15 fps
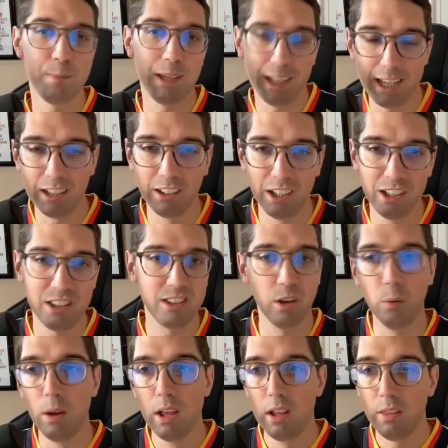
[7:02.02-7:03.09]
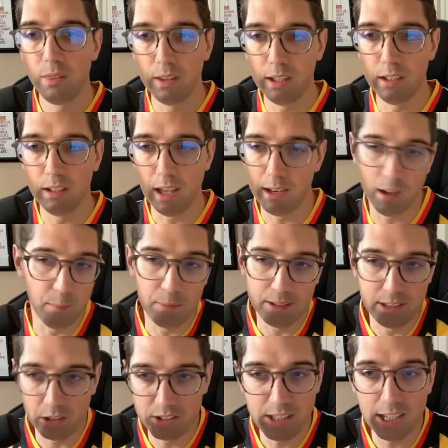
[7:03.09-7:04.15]
speak English. So Ter
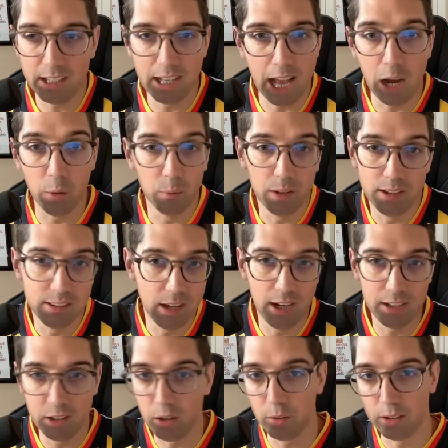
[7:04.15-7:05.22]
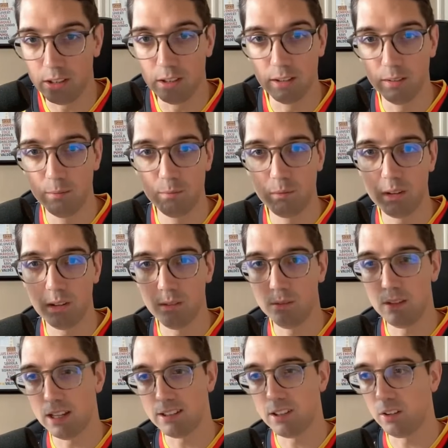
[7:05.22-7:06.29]
Stegen out is not, you don't need to
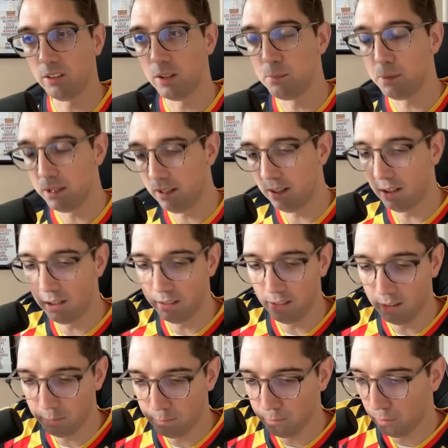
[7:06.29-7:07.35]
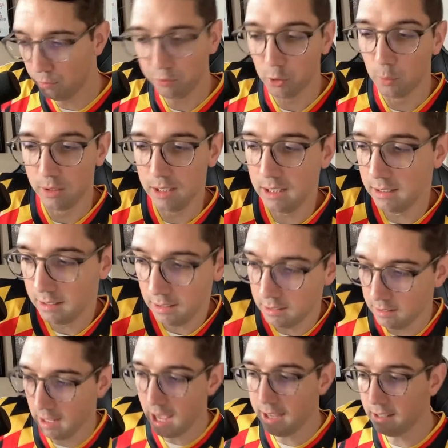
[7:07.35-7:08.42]
necessarily be a fluent
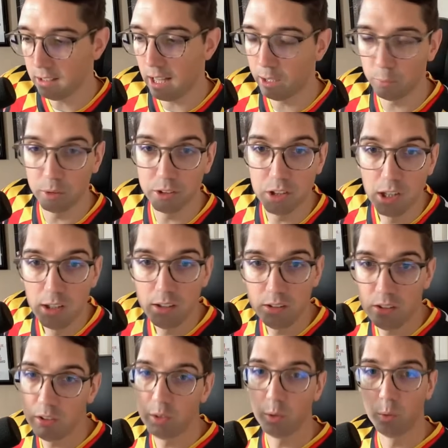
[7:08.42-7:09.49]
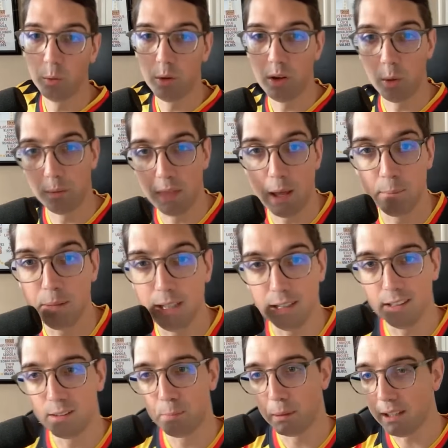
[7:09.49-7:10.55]
in any language to know what that
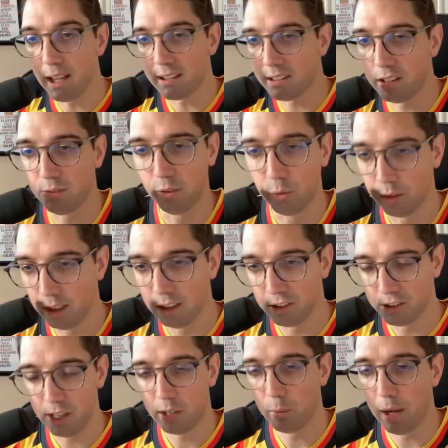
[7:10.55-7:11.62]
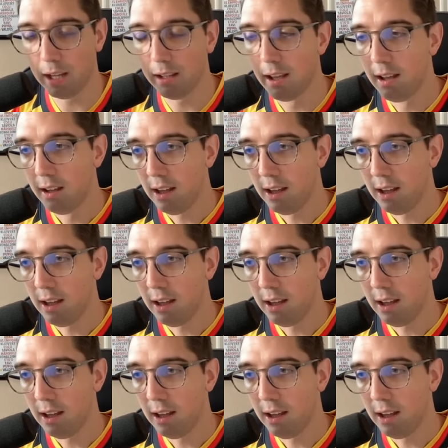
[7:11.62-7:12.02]
means. But yes, he's fluent in English anyway.